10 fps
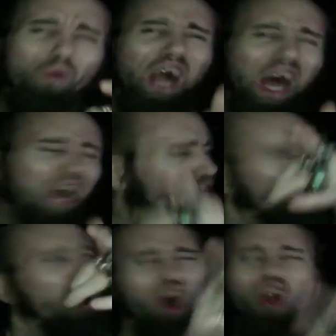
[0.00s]
guys
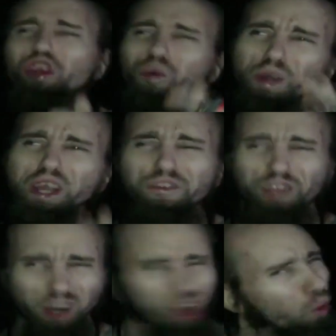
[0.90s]
are the
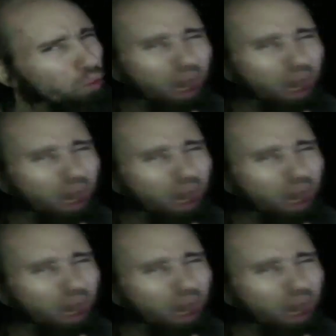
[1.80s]
reason why